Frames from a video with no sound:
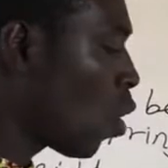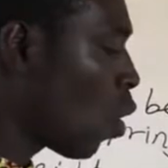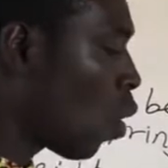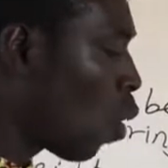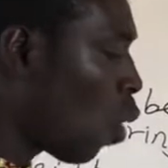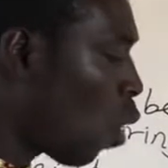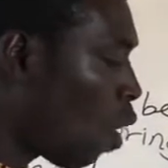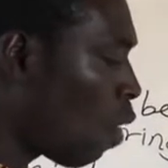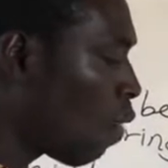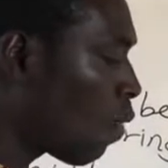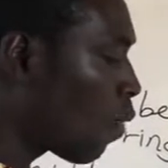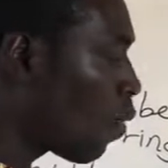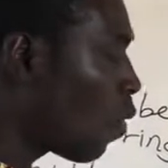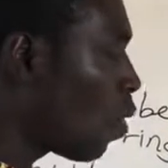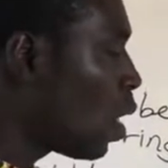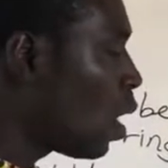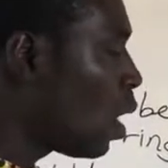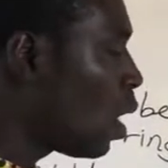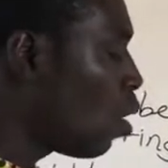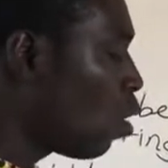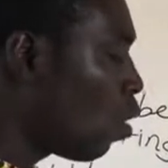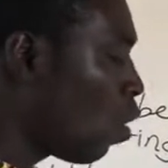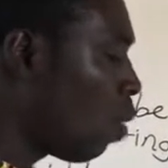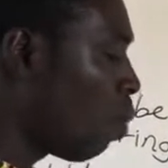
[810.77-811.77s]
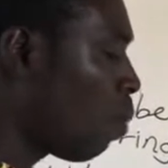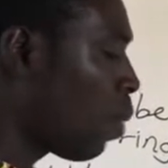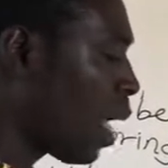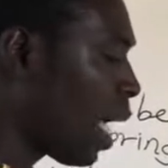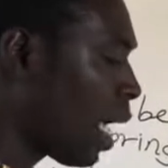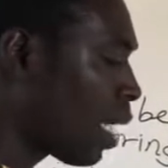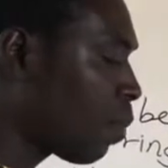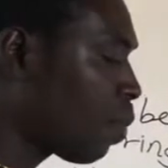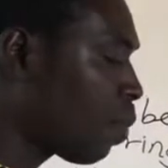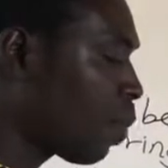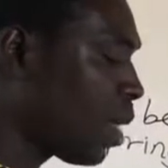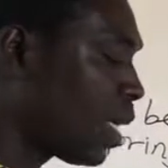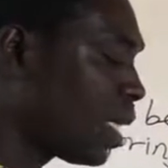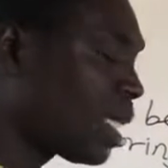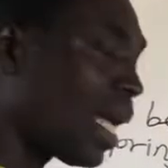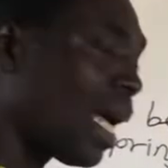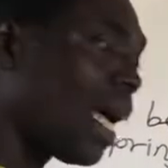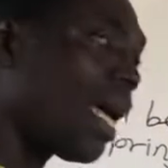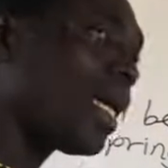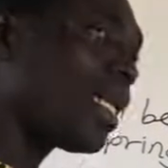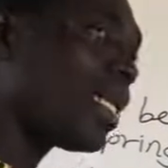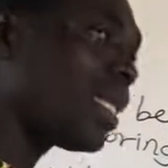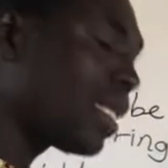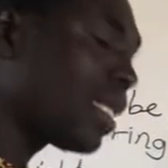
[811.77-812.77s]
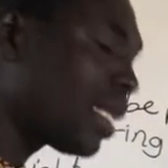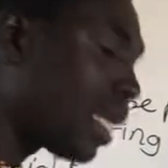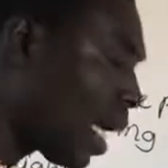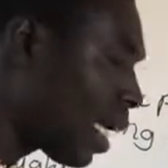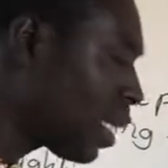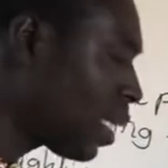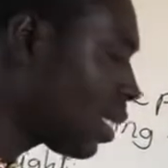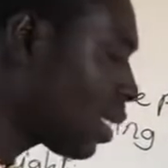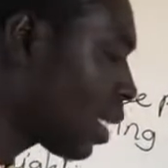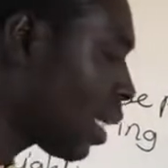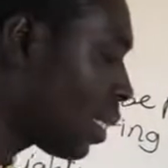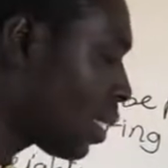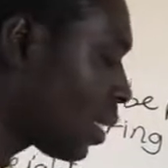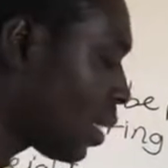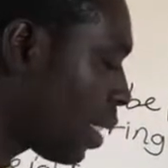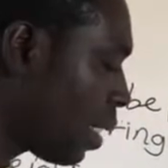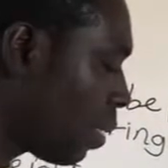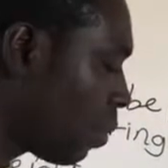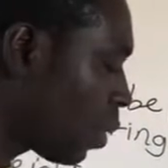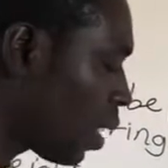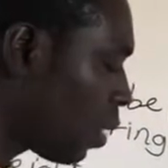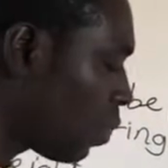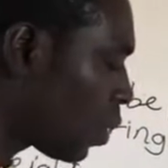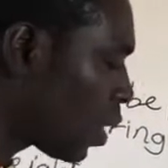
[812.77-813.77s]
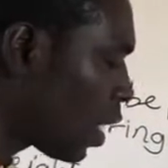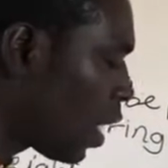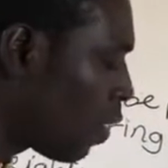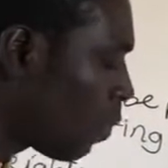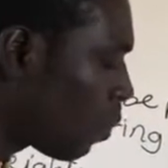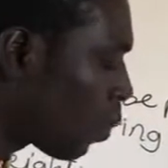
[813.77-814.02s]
of low blood pressure, and that is the symptoms.